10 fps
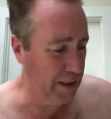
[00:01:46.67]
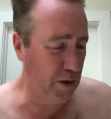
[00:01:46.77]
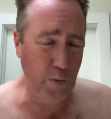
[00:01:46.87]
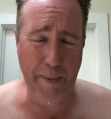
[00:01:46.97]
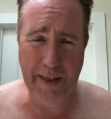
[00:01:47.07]

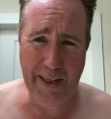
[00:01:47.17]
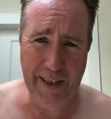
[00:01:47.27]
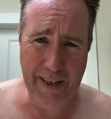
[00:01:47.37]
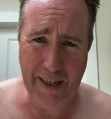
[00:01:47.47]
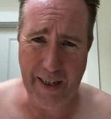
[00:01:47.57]
swimming
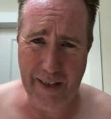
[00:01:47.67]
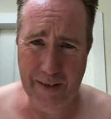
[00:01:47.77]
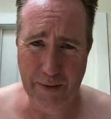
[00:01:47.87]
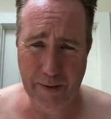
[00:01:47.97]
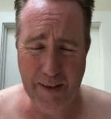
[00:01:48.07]
and, uh,
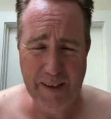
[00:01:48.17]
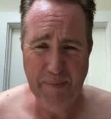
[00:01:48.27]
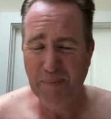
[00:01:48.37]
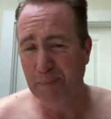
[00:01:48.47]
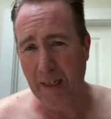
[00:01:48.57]

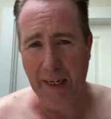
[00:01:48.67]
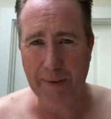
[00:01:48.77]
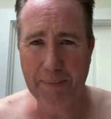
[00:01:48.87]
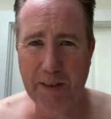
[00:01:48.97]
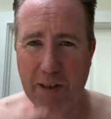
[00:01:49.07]
you know,
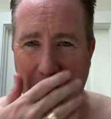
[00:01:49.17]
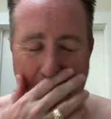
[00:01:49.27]
just didn't